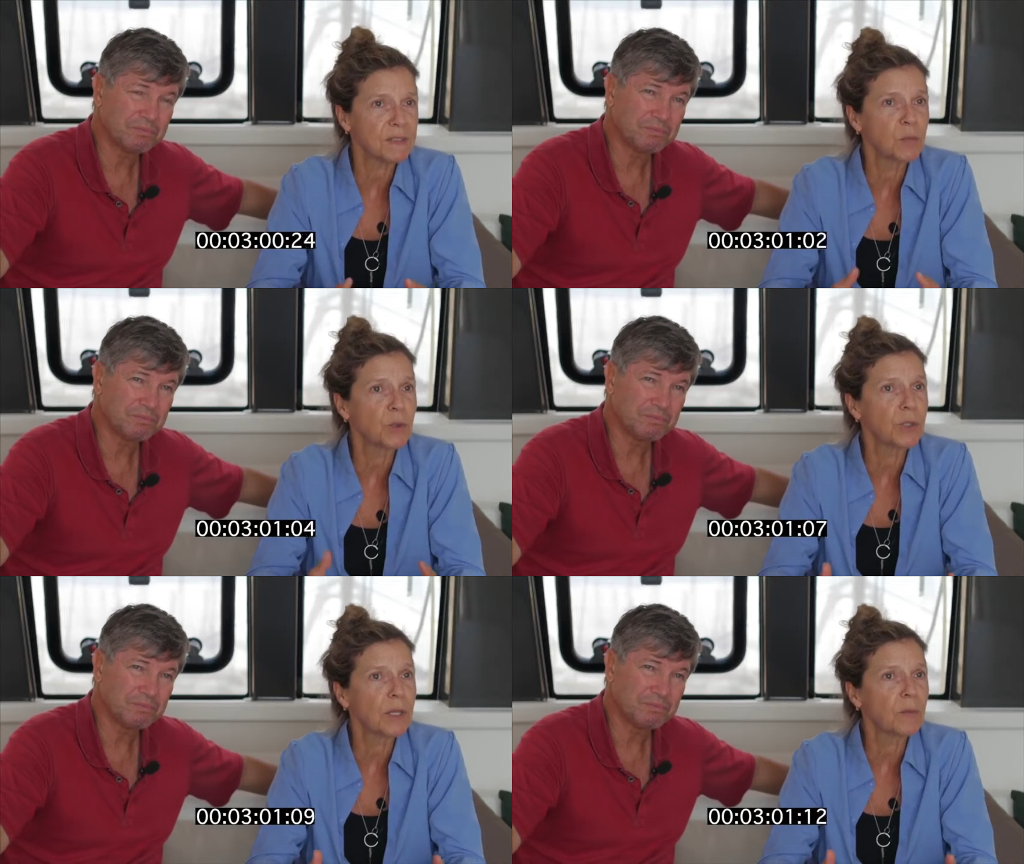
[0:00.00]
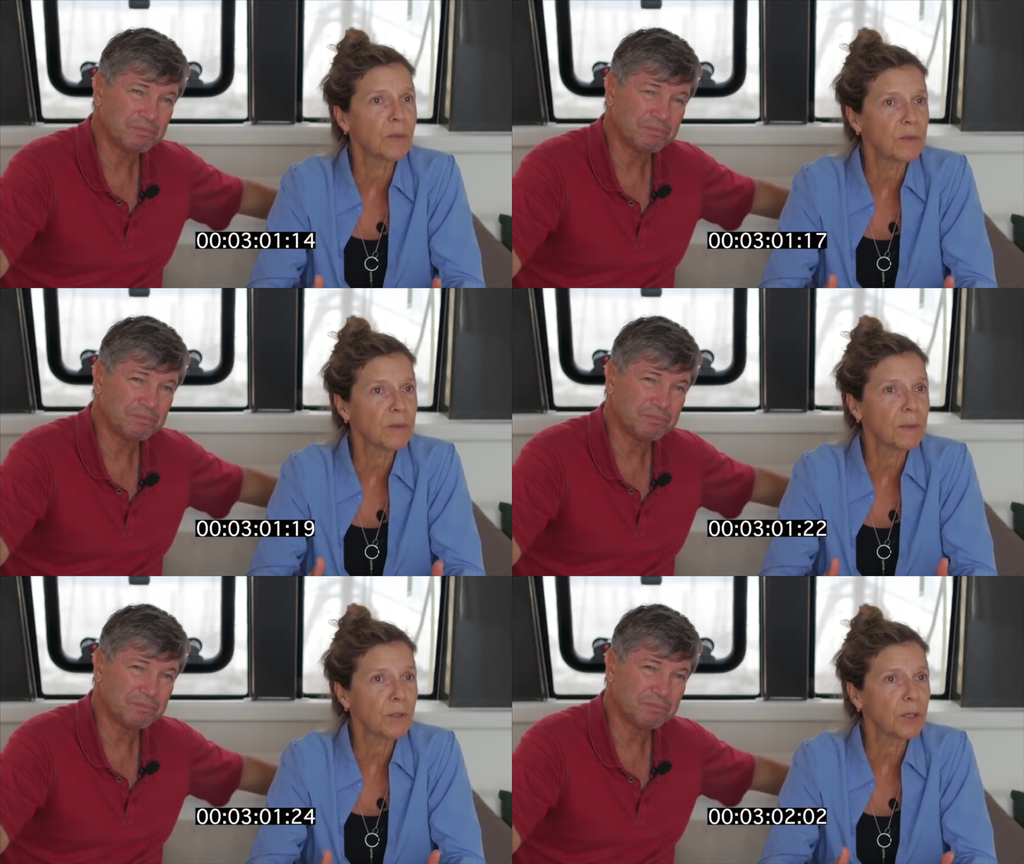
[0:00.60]
Speaker 1: in working with
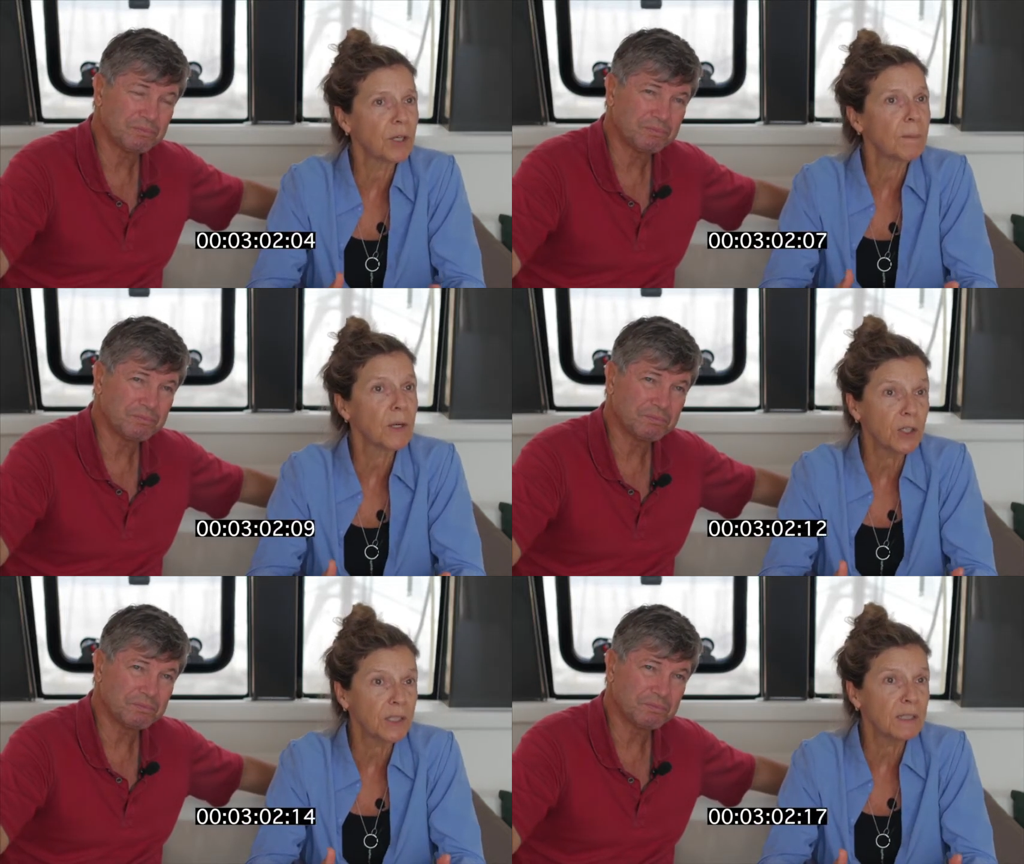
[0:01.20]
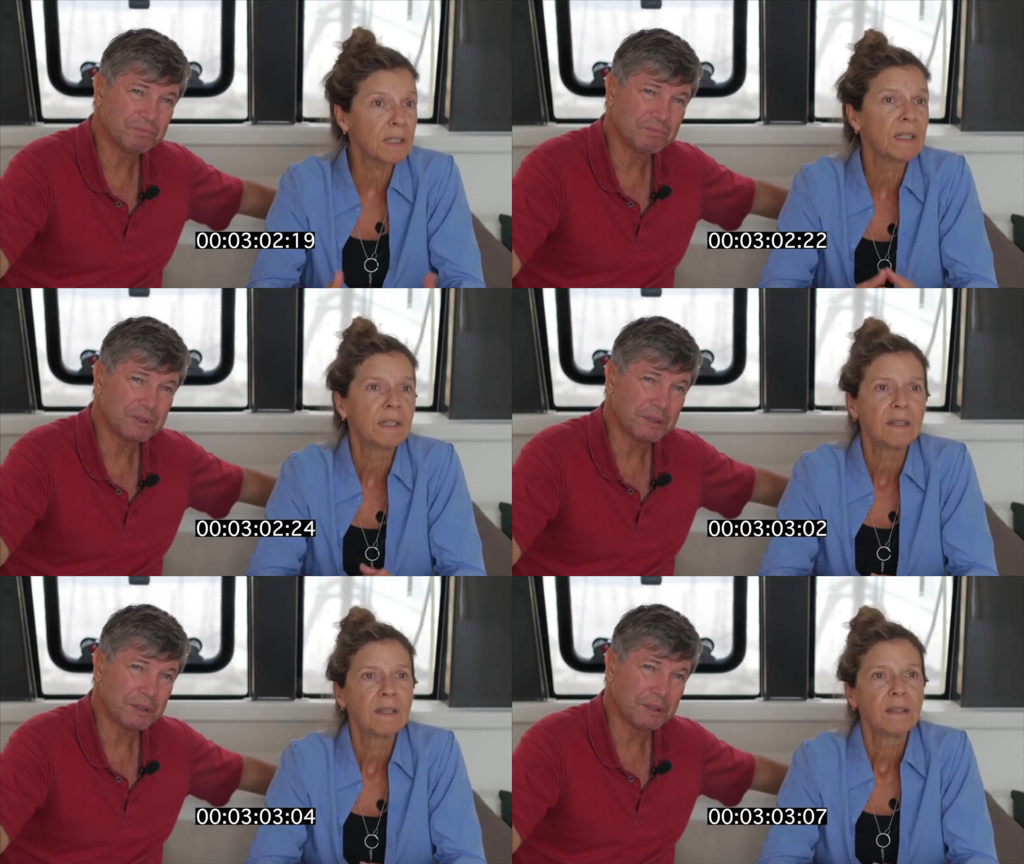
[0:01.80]
the American market.
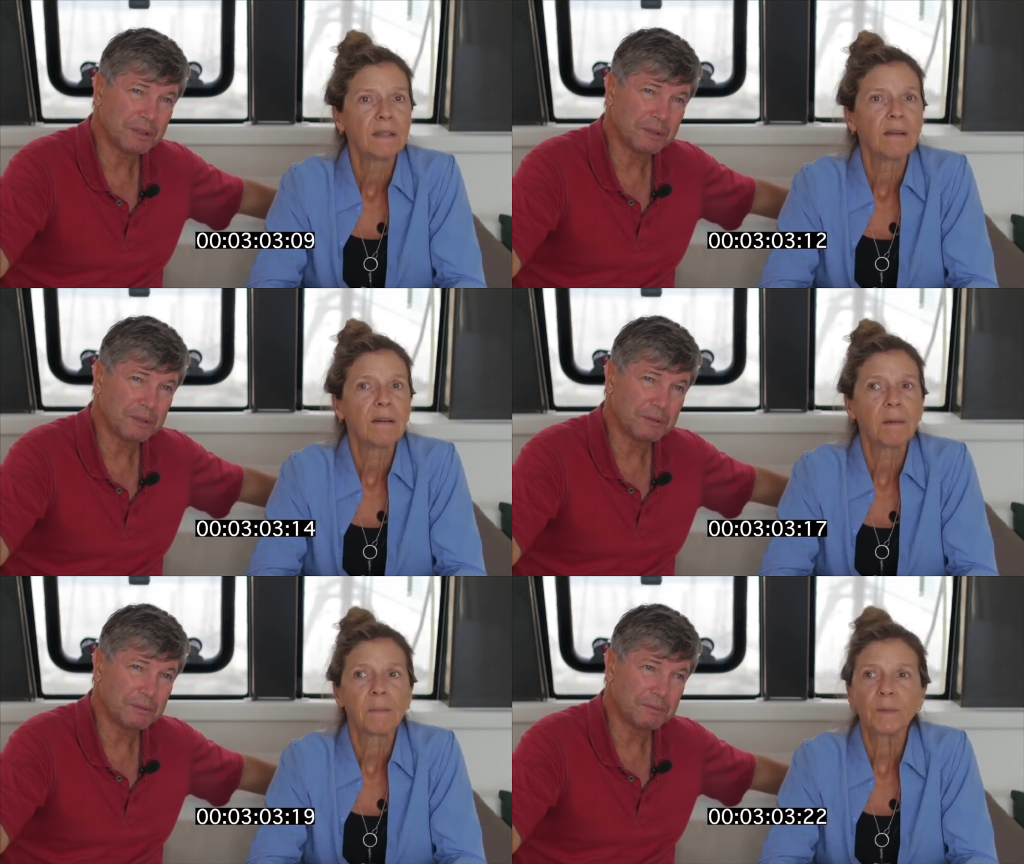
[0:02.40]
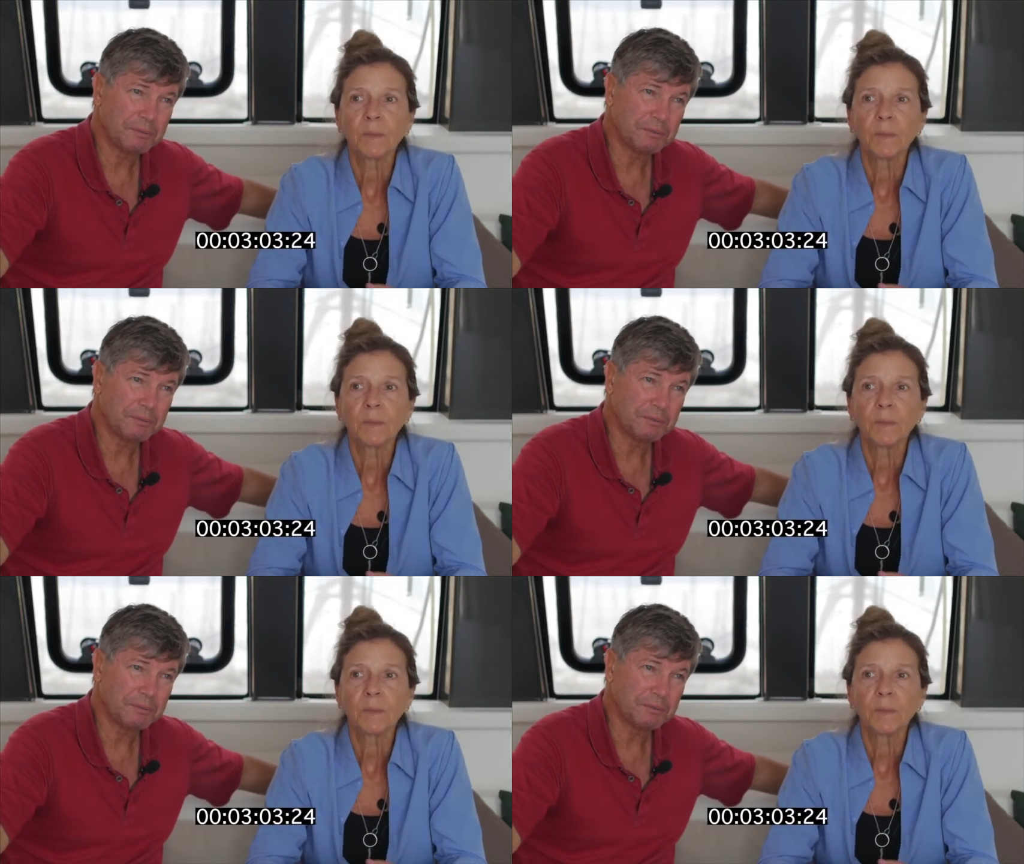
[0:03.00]
Um, the